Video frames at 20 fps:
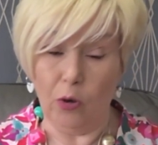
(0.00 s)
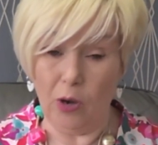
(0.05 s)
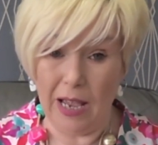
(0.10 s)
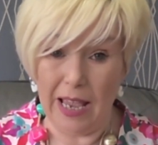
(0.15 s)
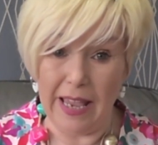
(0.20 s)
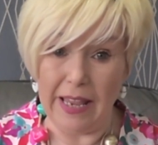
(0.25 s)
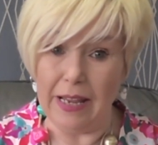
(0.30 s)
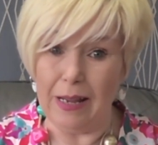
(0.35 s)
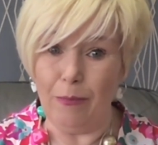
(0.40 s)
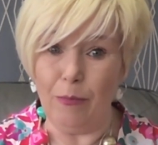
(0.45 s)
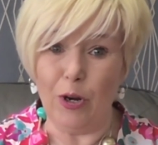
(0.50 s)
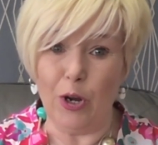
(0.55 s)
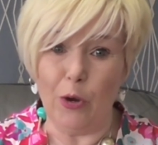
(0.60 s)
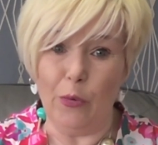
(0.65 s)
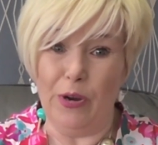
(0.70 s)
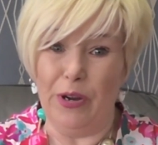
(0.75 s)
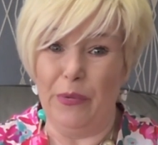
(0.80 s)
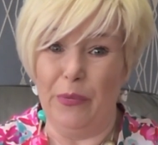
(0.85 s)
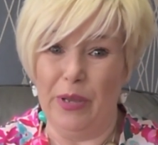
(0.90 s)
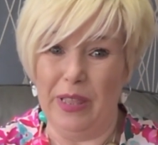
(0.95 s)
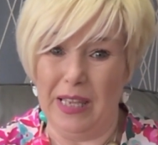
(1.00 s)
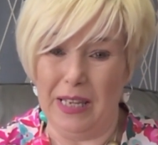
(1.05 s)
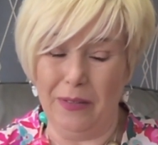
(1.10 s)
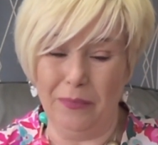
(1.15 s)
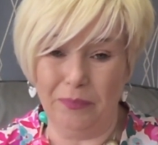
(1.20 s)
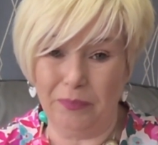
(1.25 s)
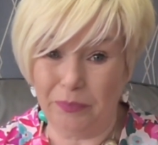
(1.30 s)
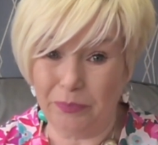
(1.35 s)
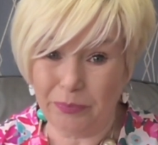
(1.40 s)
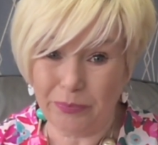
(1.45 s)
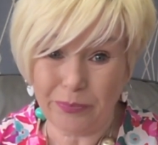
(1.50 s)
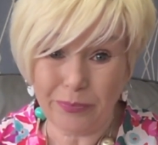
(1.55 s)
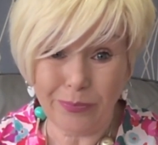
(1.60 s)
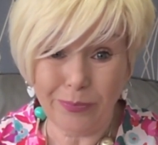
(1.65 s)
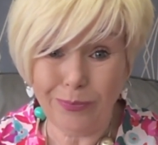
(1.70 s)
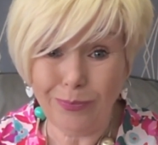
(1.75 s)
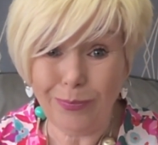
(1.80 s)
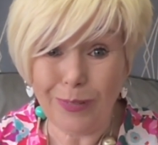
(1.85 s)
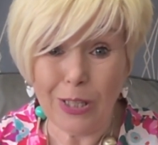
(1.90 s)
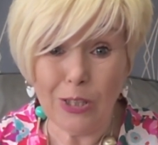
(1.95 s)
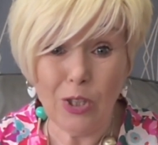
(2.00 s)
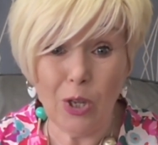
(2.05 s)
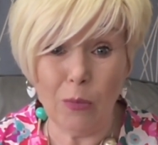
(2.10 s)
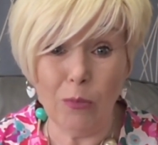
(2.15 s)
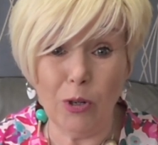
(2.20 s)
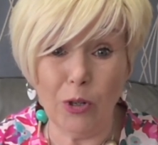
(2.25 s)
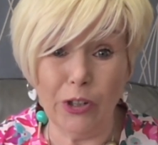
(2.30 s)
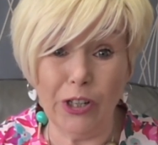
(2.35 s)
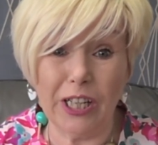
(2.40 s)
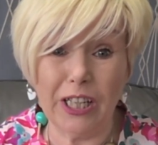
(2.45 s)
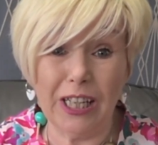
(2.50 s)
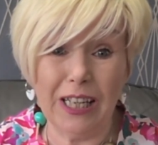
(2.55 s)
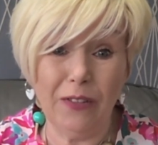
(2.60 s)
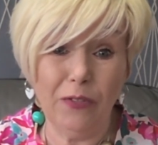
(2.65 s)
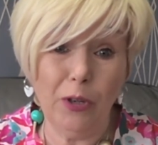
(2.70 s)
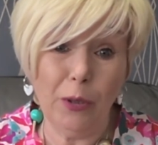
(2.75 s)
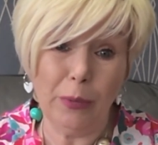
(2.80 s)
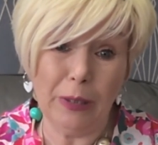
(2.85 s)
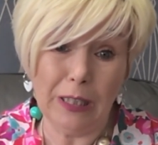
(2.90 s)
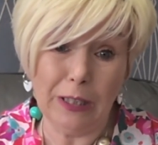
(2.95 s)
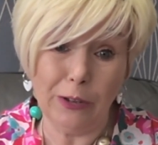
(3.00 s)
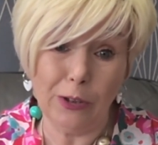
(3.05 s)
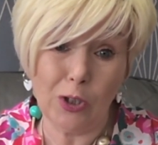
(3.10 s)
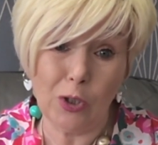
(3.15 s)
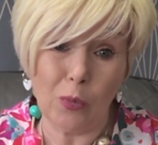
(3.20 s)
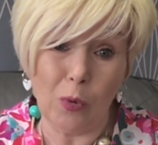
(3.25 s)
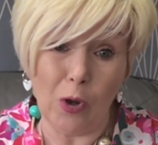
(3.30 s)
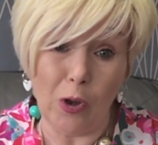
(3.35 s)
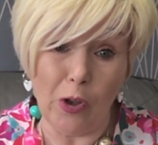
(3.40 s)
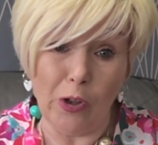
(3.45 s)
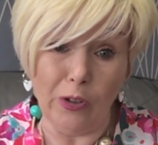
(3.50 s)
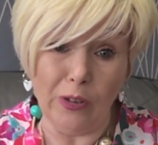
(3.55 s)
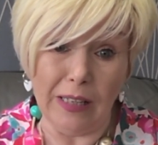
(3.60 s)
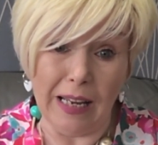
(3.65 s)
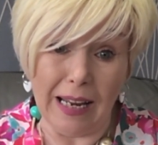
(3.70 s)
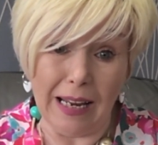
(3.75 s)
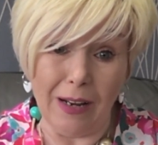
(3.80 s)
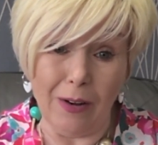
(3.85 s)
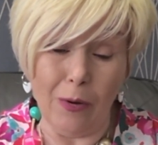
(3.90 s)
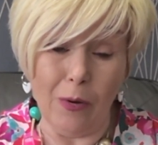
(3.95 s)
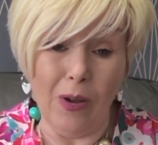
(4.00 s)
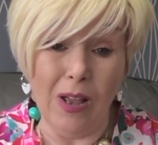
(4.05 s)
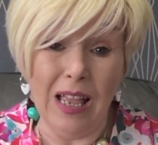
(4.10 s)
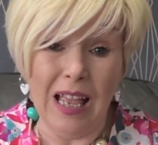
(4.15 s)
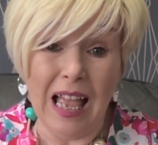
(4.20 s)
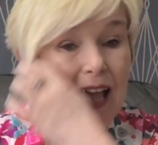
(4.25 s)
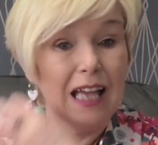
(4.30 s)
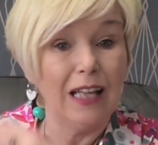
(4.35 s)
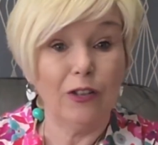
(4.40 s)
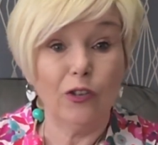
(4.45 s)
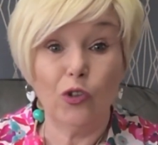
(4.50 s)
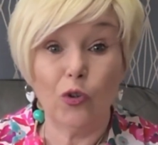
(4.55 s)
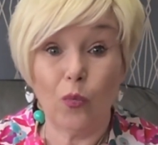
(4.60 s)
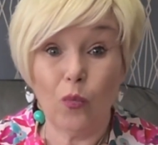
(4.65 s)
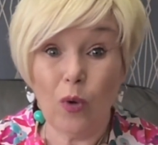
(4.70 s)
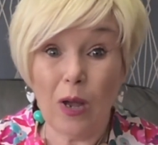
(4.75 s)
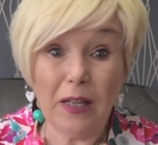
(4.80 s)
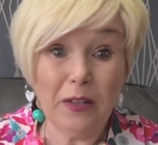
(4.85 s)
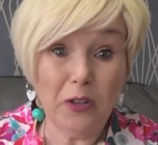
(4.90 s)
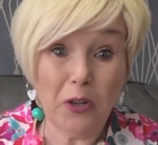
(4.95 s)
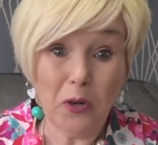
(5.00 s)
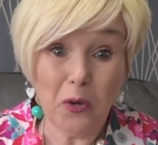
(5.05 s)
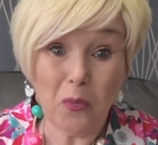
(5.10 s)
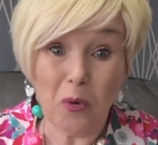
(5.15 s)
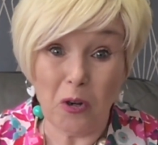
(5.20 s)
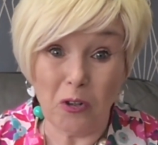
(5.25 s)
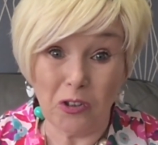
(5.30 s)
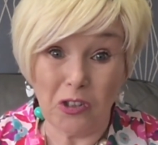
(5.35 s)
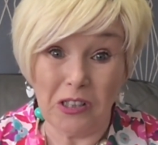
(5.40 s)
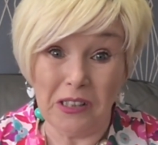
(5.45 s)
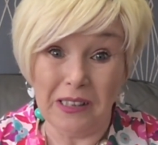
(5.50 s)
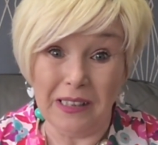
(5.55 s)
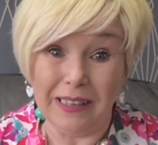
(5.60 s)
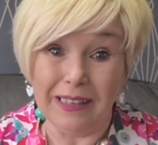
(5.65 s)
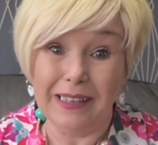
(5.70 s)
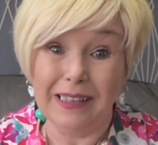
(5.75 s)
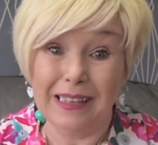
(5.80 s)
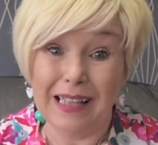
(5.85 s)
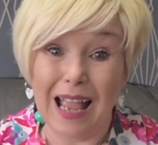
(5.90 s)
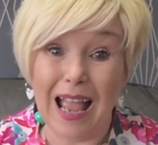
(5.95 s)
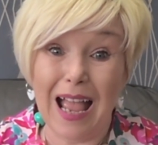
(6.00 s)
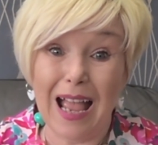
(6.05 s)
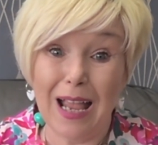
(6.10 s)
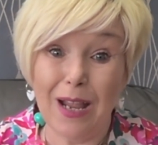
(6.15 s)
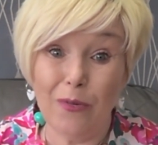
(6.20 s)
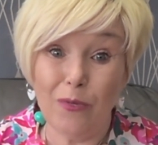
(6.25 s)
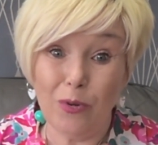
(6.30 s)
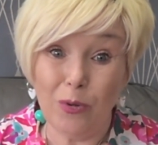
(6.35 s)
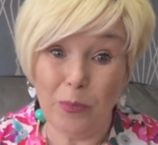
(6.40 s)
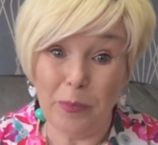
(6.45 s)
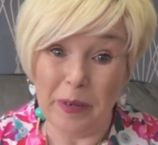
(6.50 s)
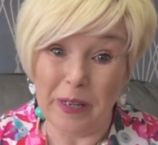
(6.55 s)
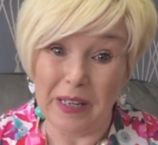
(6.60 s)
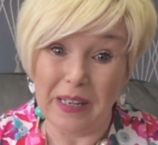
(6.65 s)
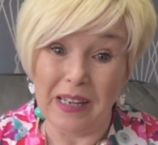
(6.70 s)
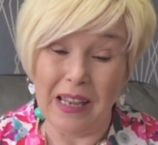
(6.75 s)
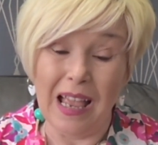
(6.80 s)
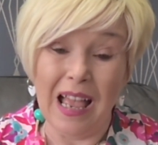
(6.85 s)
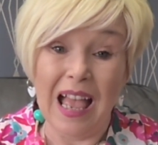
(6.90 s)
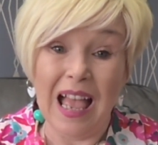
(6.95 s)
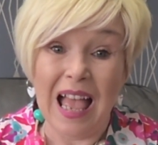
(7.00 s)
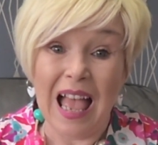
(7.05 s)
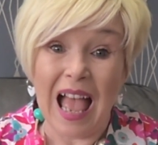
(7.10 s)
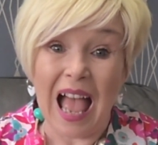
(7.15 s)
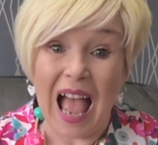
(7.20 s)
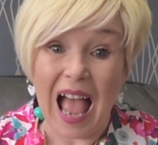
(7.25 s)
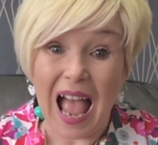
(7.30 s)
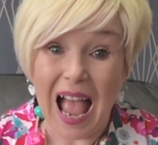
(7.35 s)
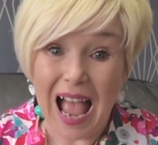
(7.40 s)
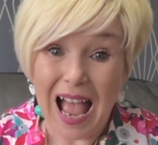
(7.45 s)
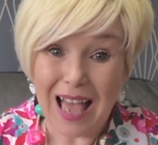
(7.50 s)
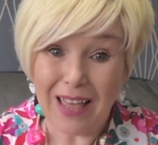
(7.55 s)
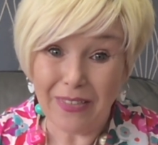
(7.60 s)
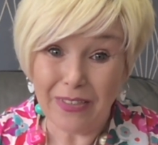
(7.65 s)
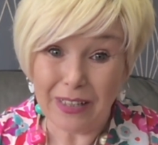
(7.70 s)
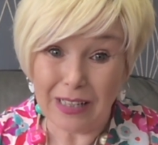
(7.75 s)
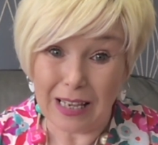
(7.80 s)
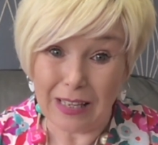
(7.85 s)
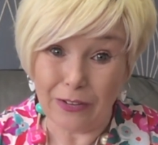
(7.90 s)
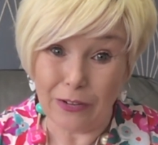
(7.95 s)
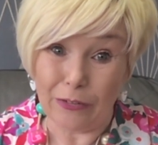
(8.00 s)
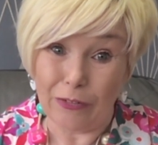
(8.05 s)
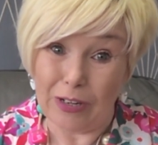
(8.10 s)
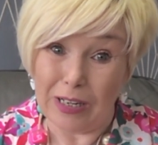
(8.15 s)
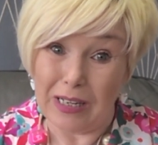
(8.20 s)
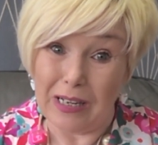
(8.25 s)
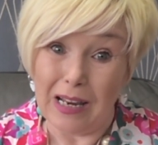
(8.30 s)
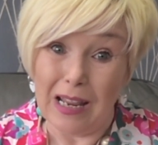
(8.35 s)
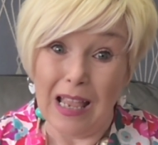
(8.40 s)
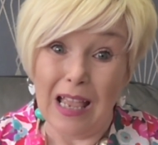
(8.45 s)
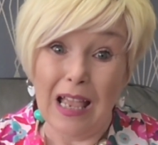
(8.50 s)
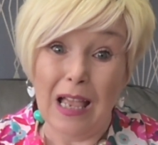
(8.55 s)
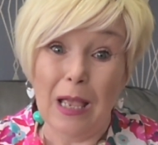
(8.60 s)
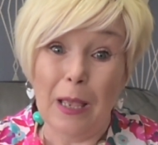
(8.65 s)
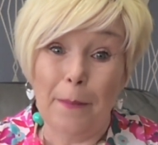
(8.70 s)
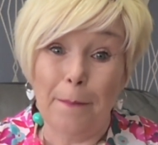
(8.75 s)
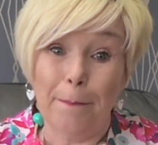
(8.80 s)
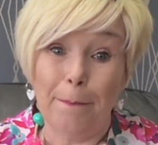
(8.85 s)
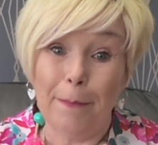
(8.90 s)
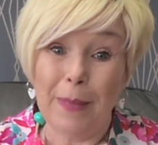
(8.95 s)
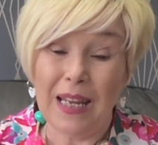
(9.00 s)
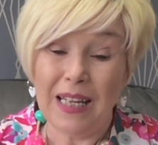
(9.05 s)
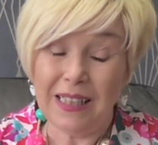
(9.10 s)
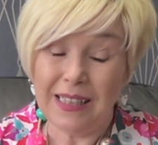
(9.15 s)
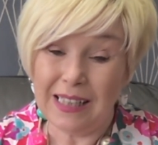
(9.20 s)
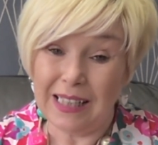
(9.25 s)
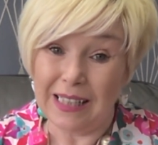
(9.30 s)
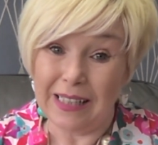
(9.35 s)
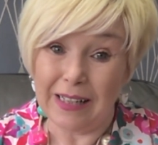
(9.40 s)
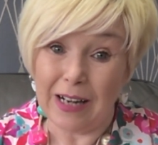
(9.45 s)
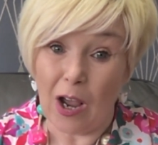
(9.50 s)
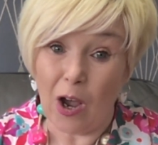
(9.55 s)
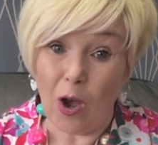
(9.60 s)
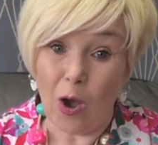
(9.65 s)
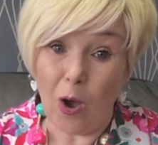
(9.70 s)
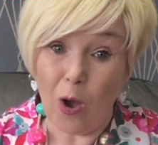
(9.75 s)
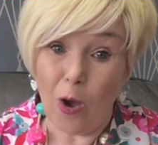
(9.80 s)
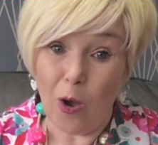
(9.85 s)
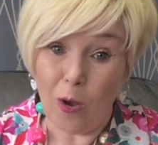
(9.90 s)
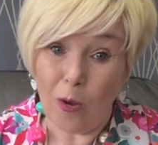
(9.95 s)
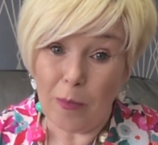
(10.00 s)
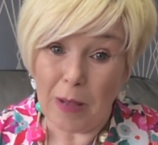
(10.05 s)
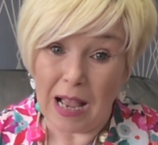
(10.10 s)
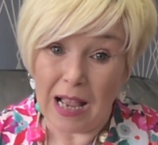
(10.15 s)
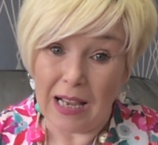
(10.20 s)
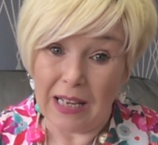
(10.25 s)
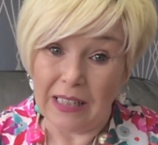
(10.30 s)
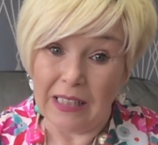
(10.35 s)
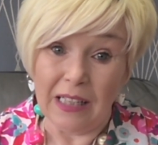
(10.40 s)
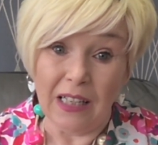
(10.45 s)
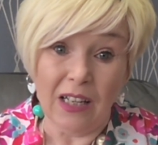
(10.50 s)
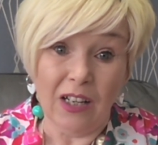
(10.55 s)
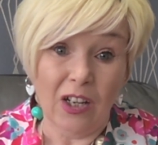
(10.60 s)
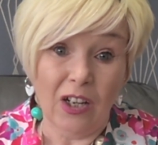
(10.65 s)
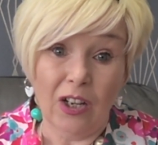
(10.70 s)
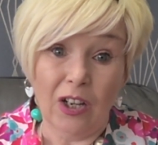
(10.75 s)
but hey, I'm going with it. So I'm going to give you a little twirl now. And while you're watching this, I will be at the gathering, meeting all my